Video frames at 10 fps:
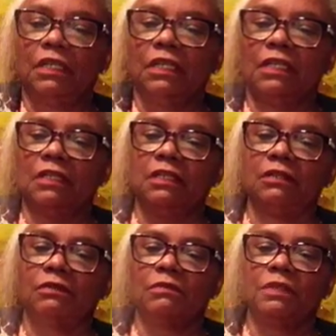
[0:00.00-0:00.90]
And
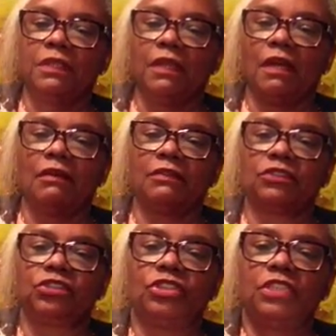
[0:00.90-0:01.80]
here with our
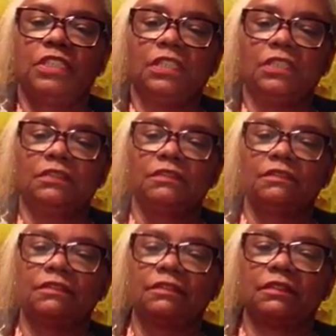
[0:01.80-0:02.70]

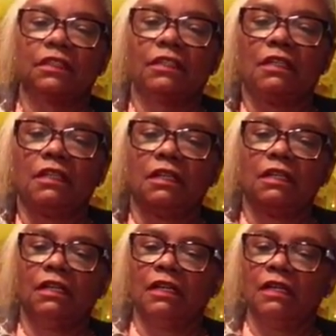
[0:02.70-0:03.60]
cheese.
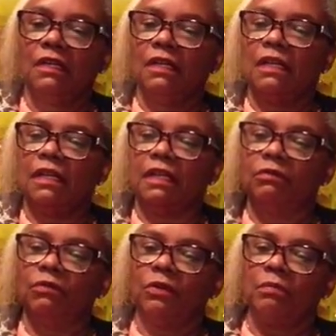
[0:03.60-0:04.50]
And
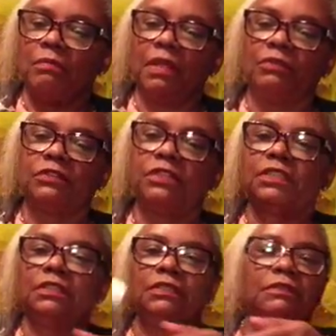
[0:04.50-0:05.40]
we're
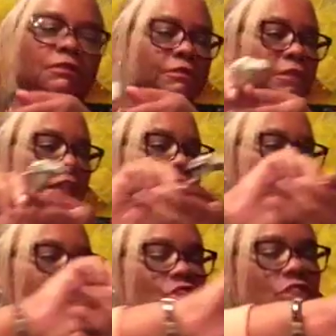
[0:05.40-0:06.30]
melting
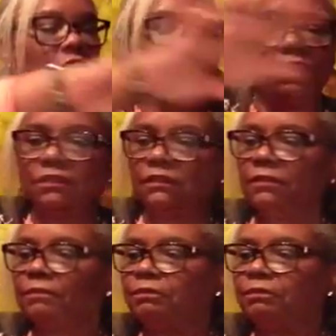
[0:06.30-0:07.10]
that cheese.